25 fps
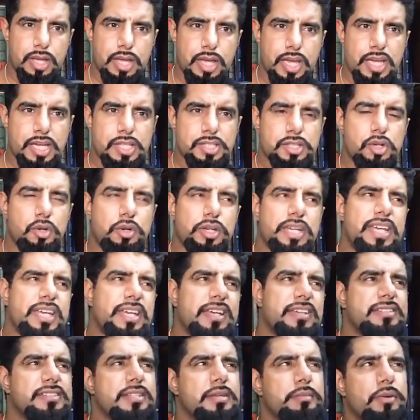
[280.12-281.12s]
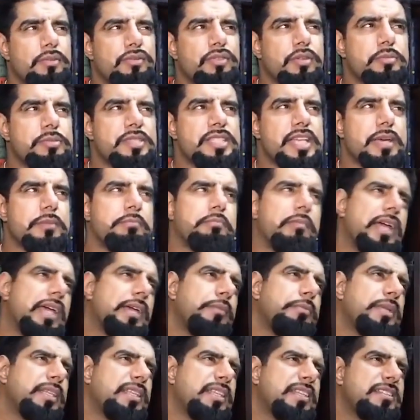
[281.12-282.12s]
So here some of them say,
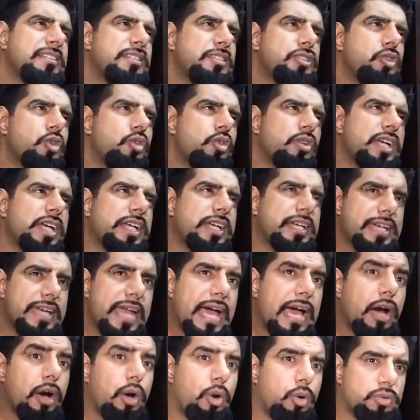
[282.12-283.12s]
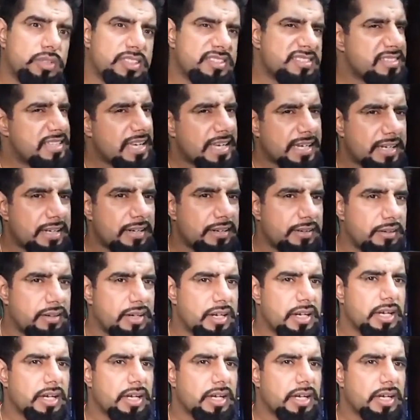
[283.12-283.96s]
maybe this is talking now, the second